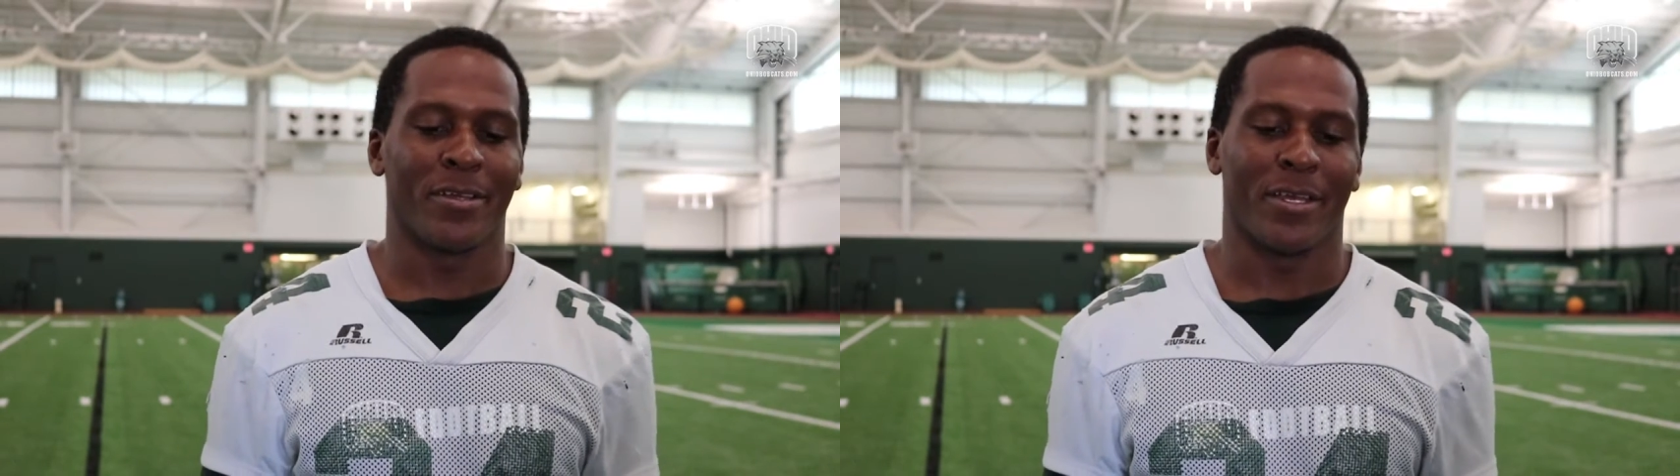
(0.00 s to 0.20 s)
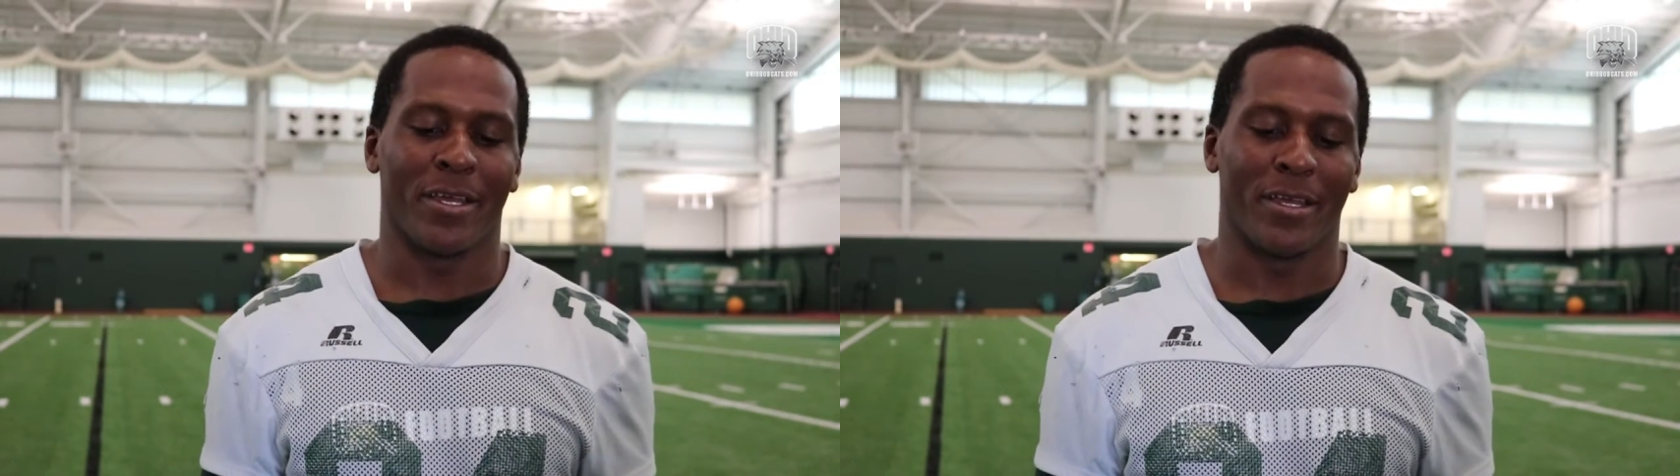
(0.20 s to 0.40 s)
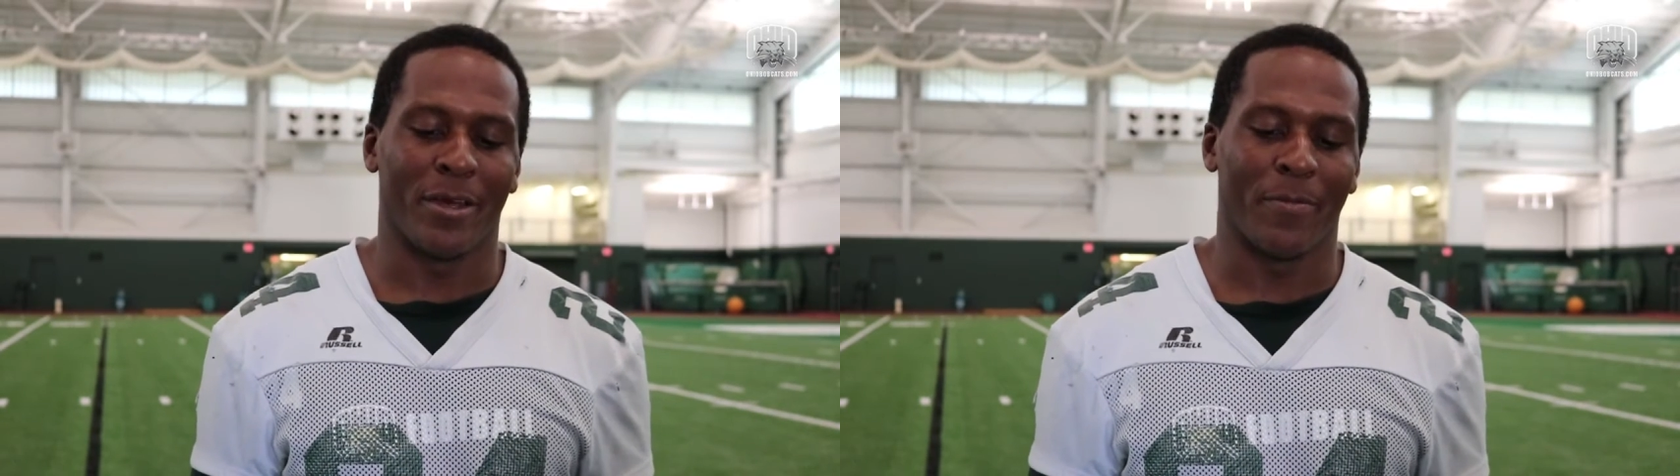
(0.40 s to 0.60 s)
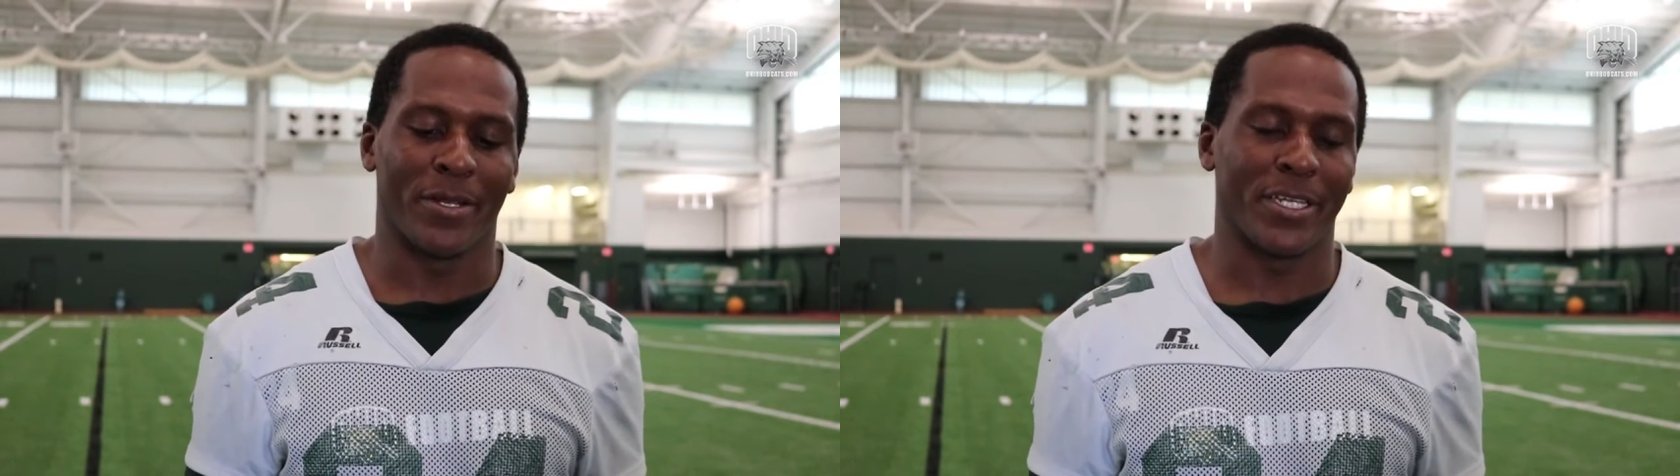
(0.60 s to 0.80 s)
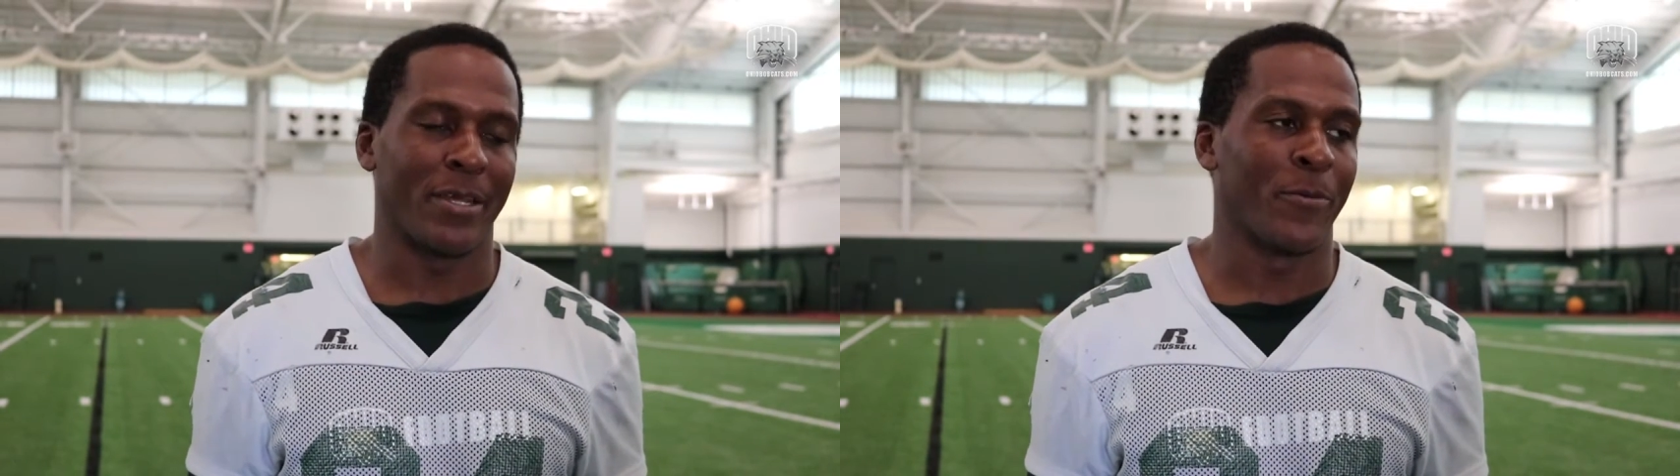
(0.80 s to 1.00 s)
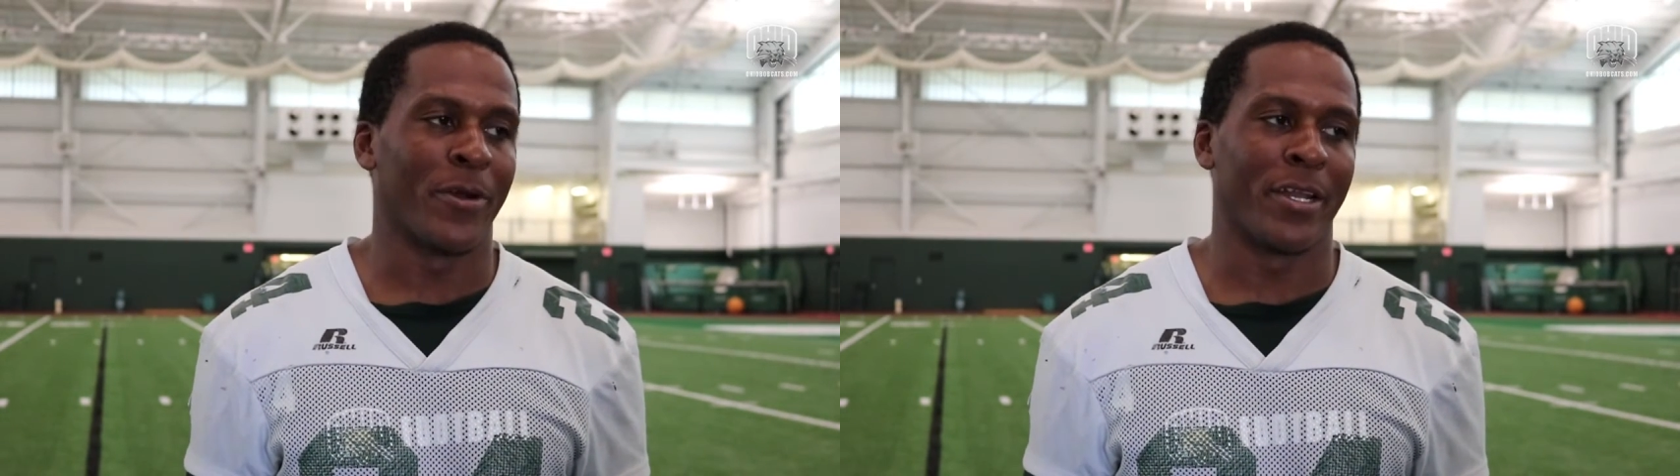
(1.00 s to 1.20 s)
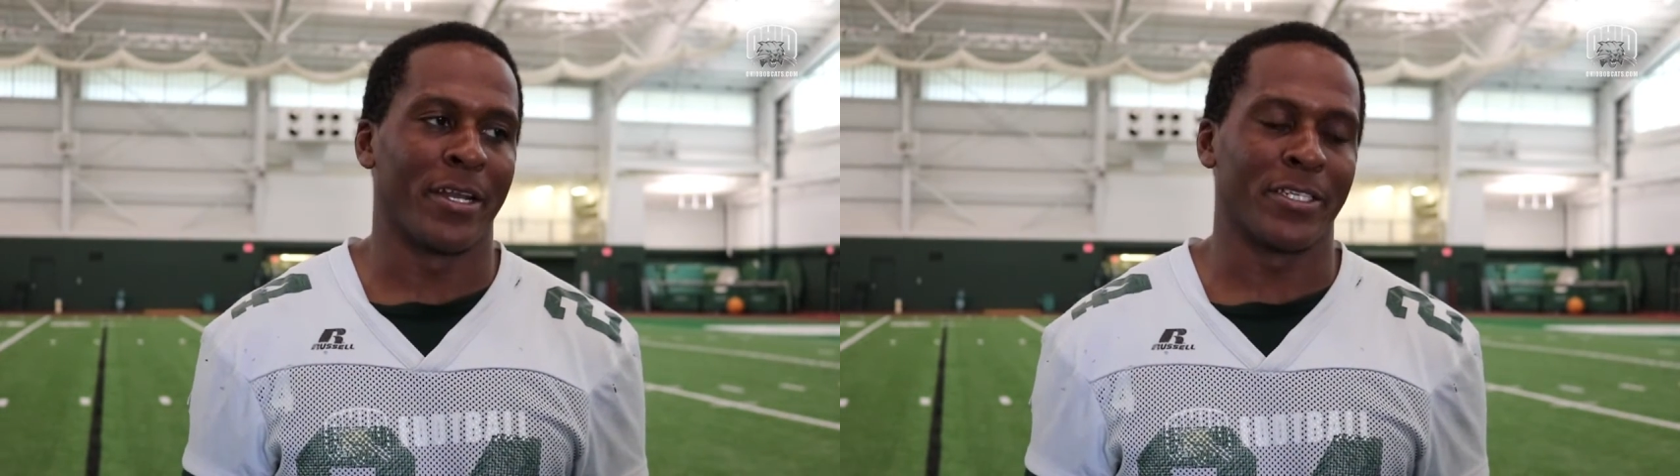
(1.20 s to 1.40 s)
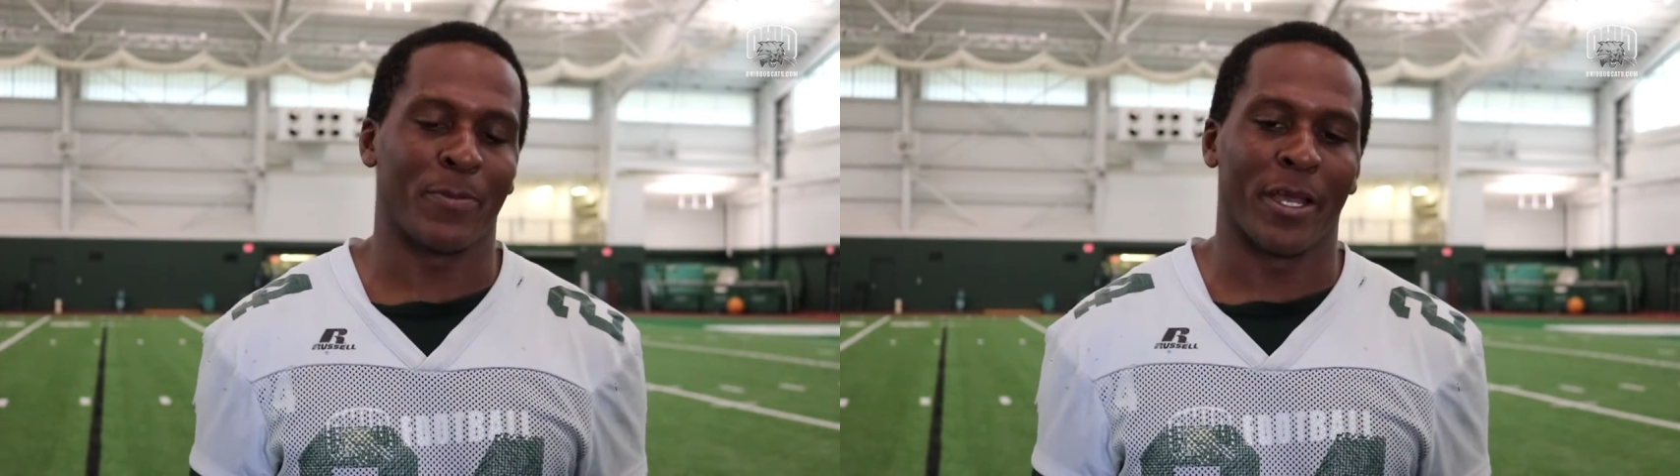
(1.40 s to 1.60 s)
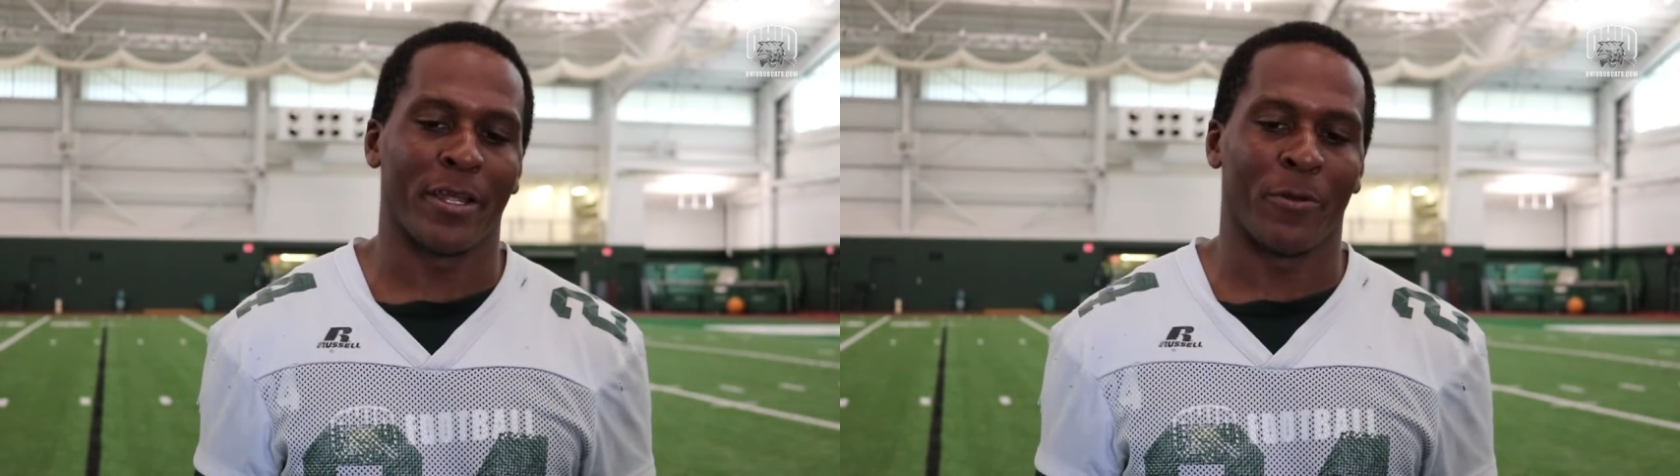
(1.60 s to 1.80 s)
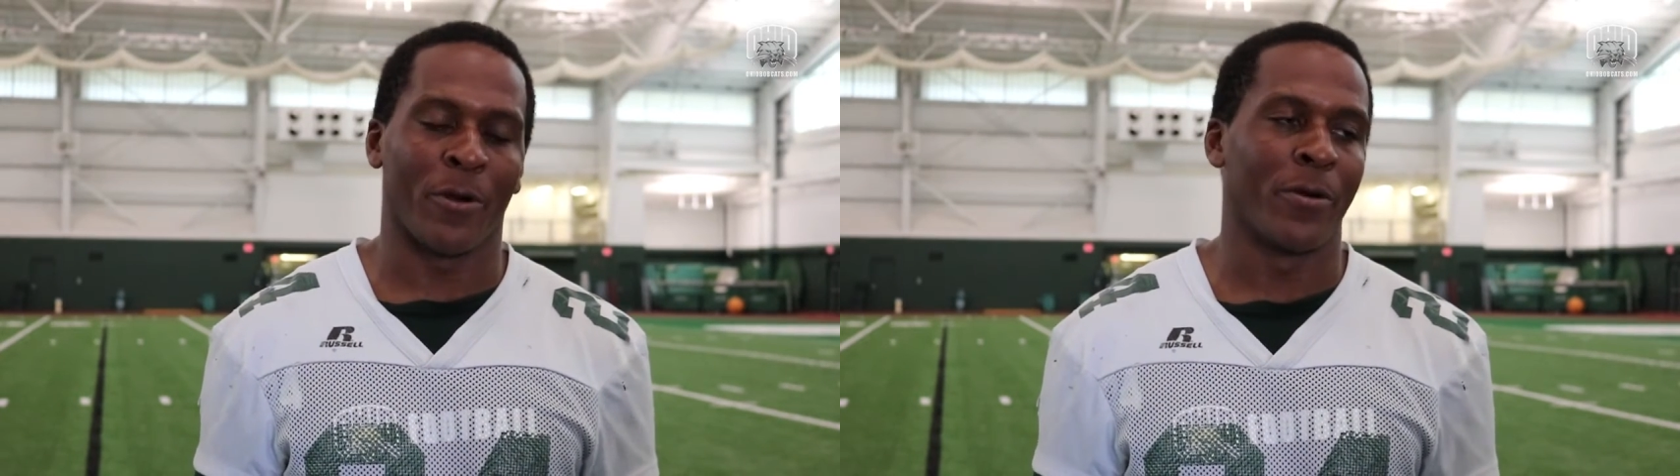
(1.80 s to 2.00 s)
and helping the team win and just playing
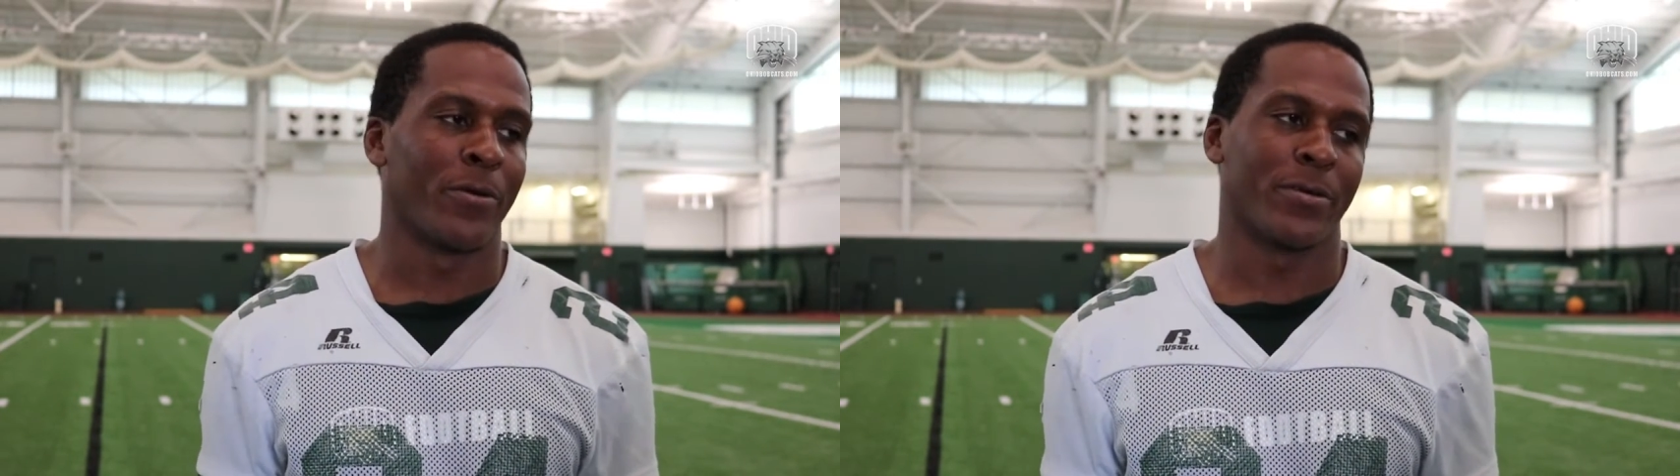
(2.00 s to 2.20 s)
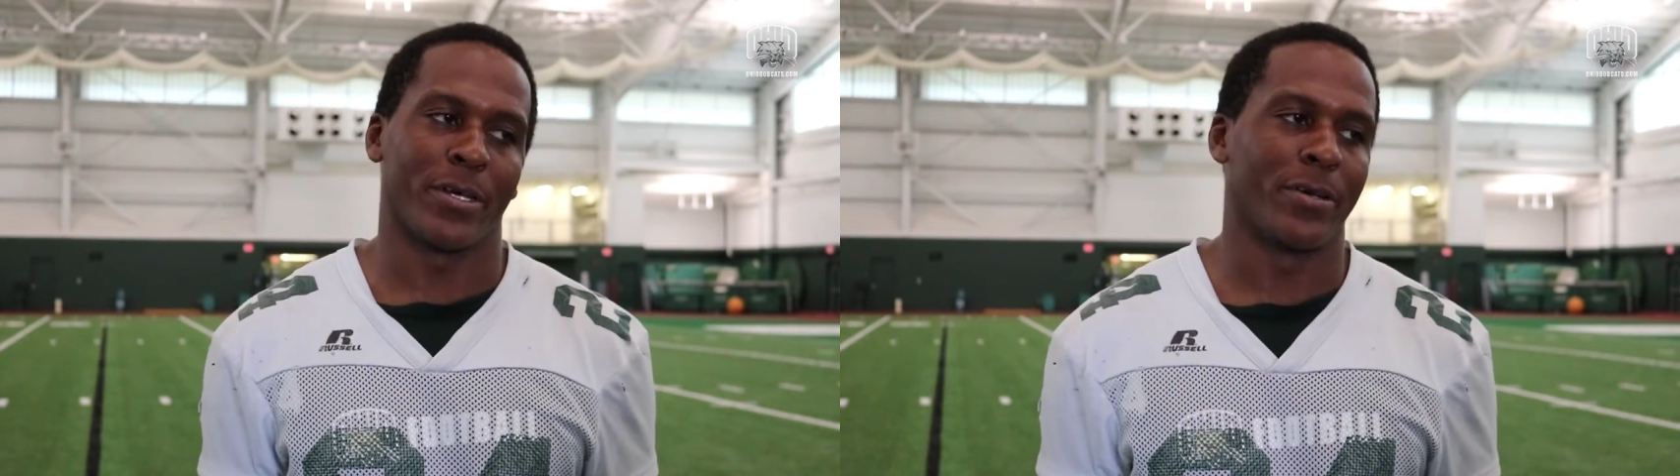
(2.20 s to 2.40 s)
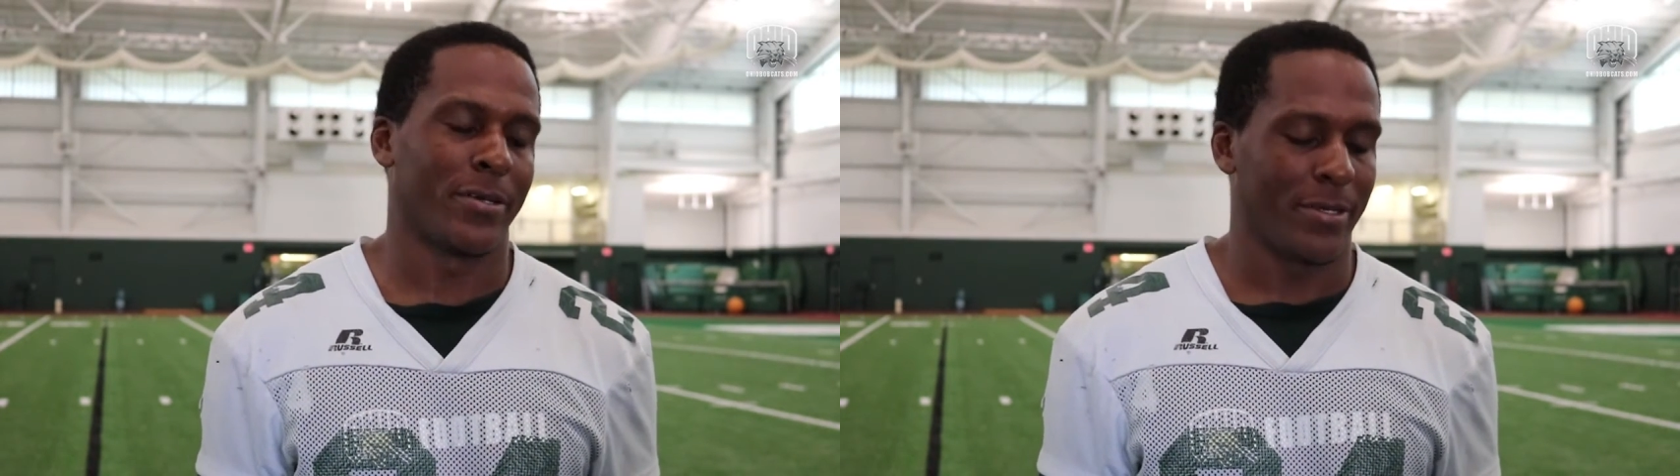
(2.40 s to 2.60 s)
your role. So.